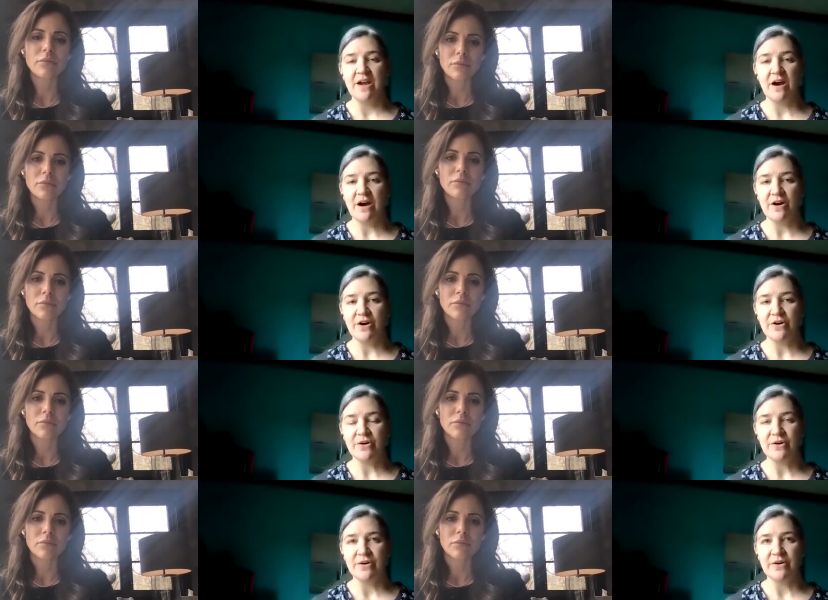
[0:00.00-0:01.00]

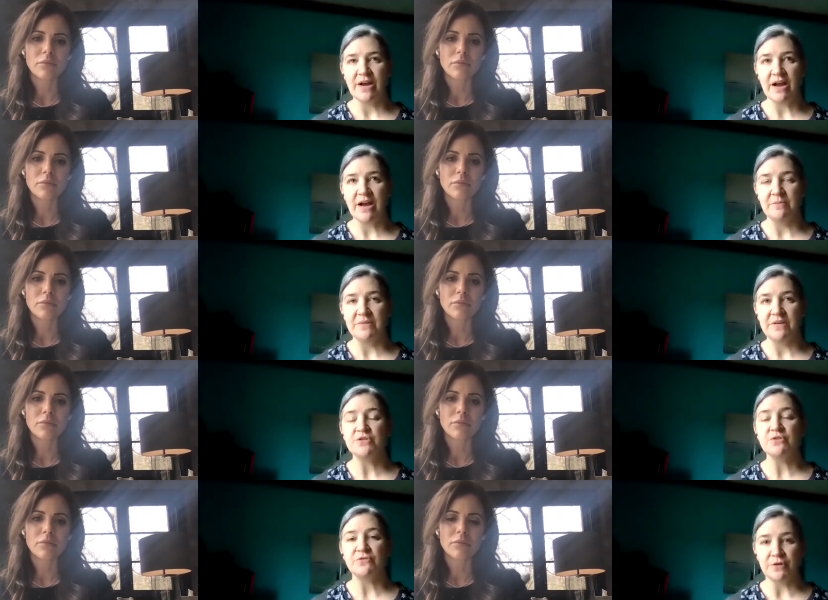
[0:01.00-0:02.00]
Speaker 1: are um,
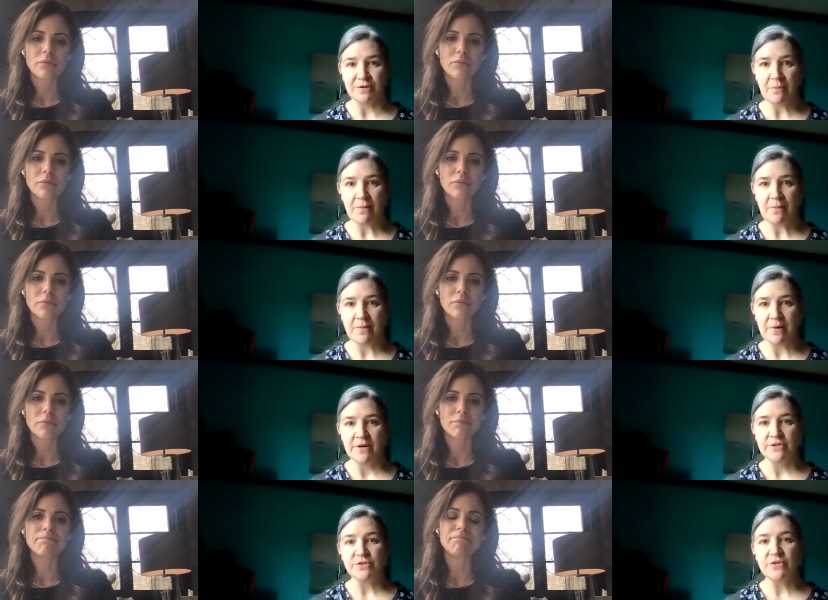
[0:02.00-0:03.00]
introverted.
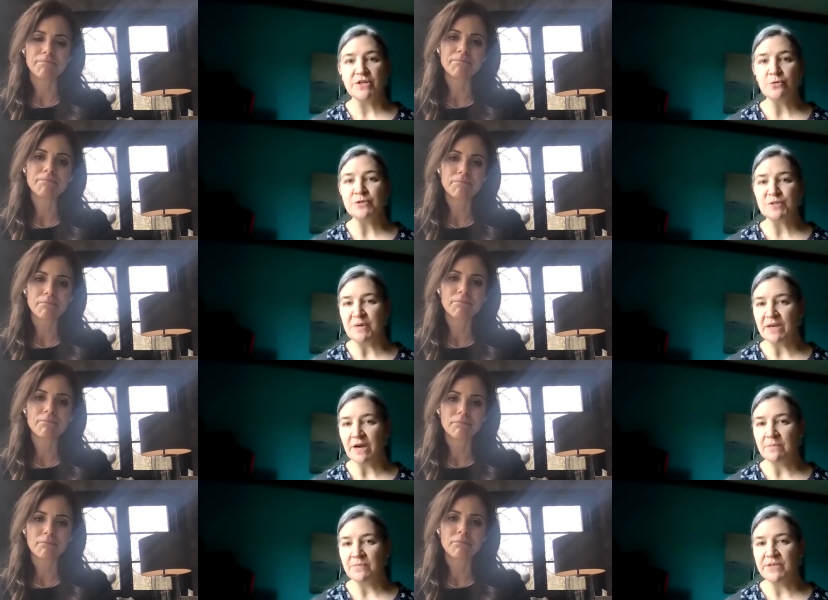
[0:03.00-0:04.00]
So mm-hmm. they don't speak
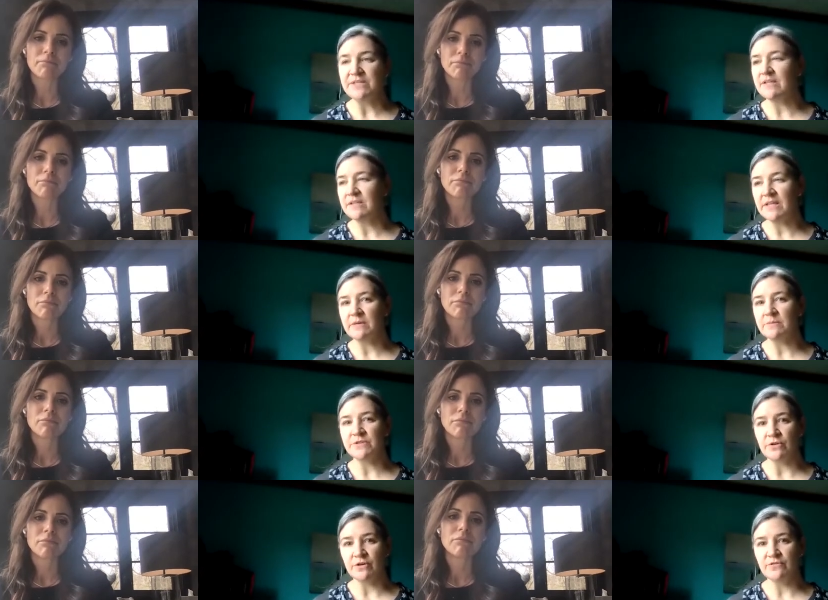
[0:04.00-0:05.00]
up. They sit and they
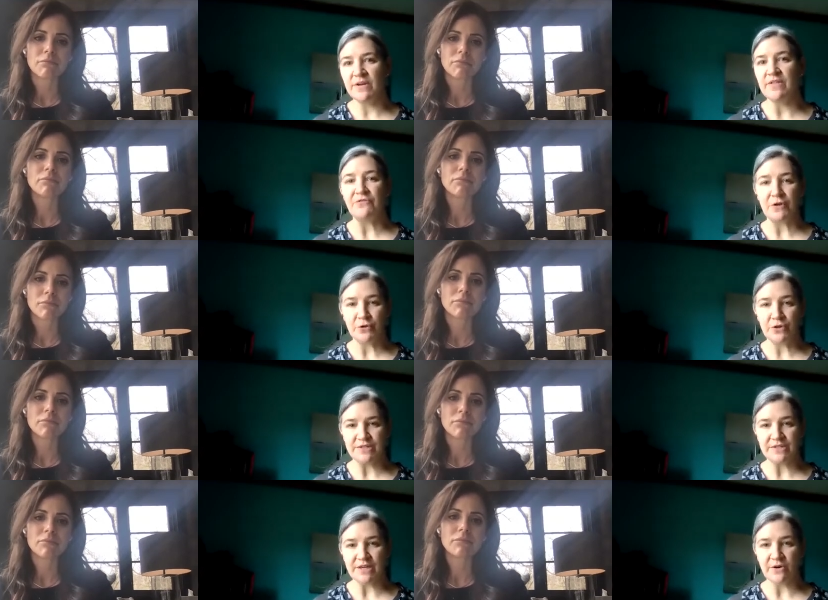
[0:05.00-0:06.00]
observe and they figure
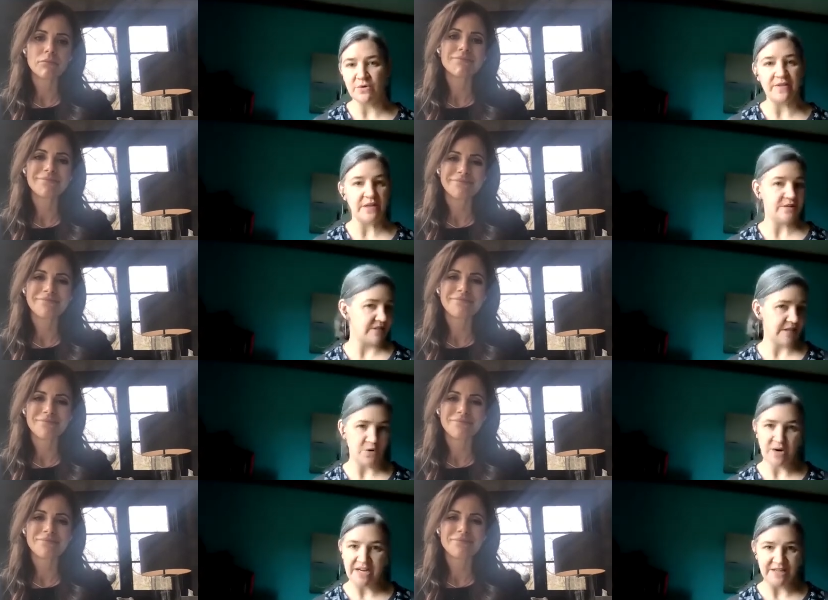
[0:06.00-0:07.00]
things out and they stay
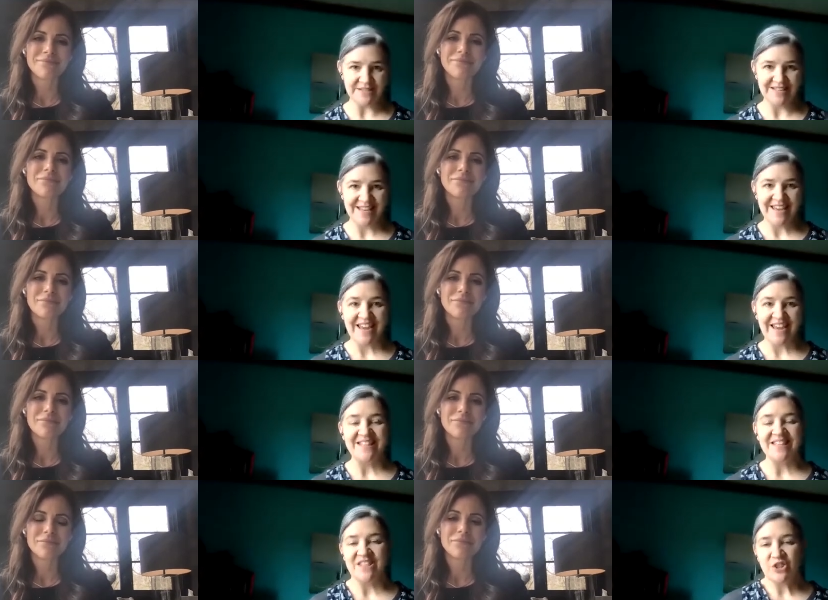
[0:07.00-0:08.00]
quiet.
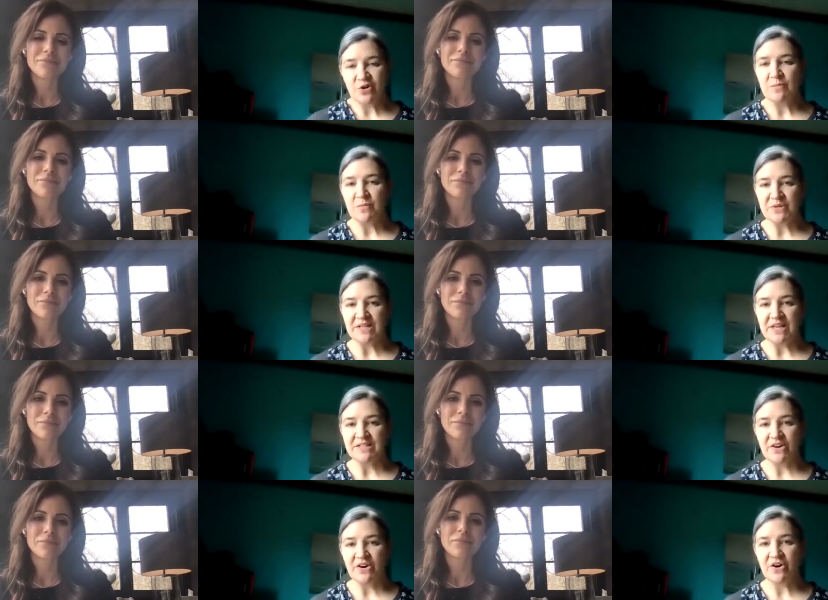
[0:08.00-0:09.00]
And then
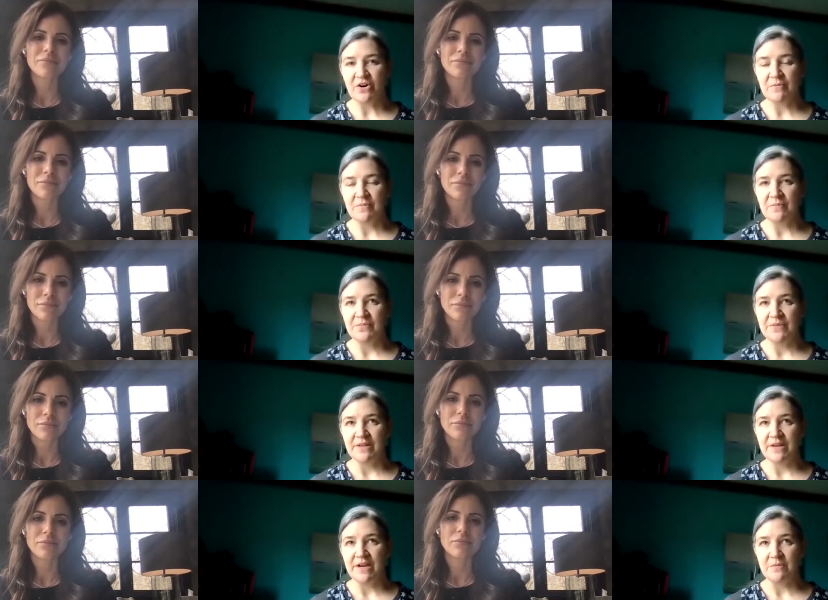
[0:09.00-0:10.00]
30% are
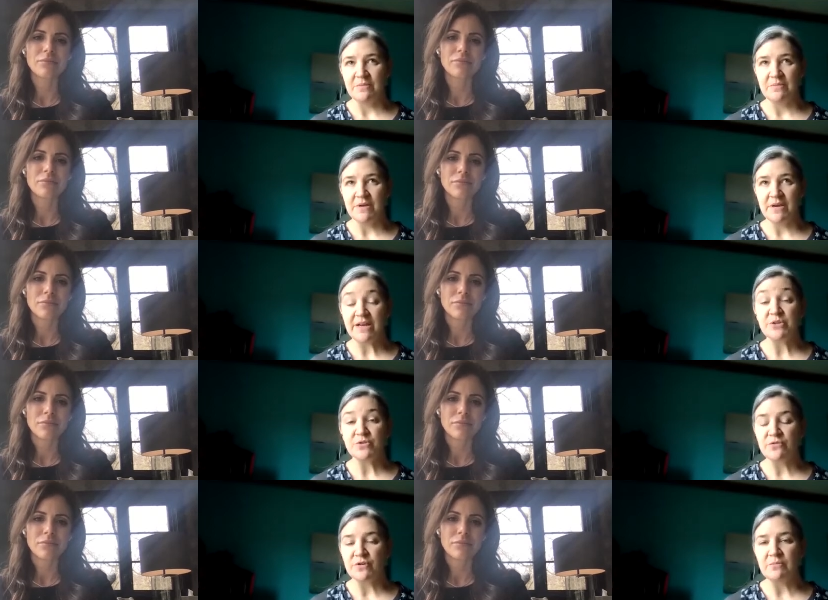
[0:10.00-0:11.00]
um,
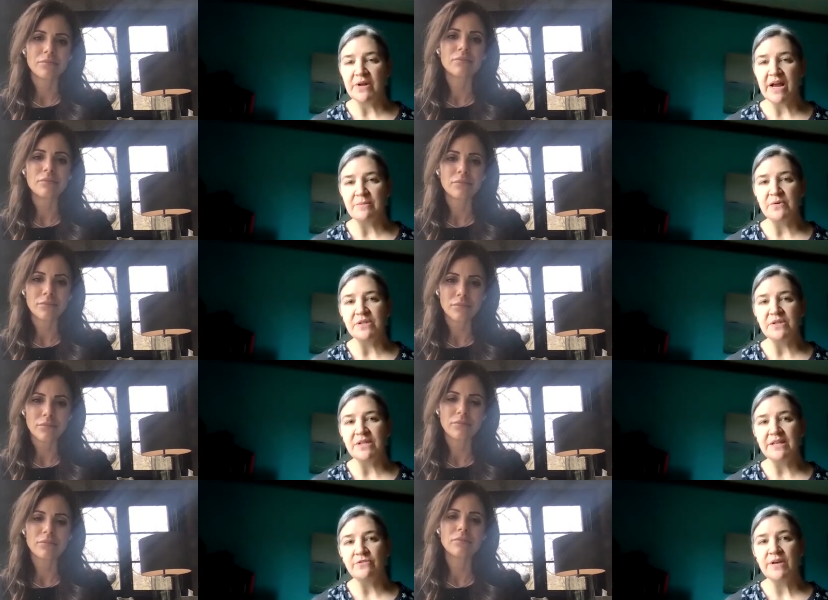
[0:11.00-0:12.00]
extroverted. But I believe